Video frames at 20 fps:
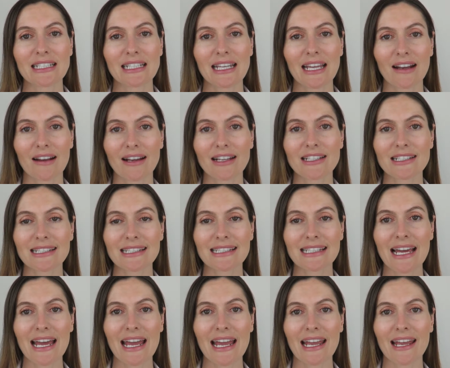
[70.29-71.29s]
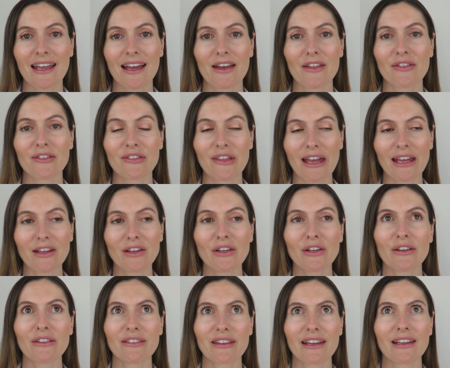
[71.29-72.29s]
can I just say thank
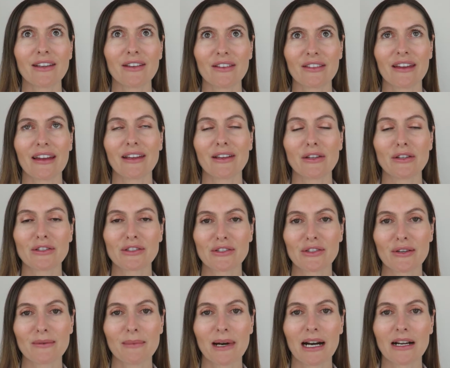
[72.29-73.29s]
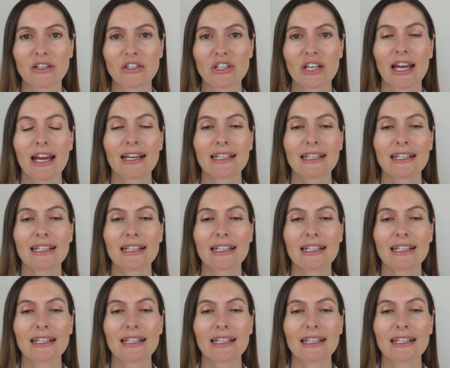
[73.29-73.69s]
you so much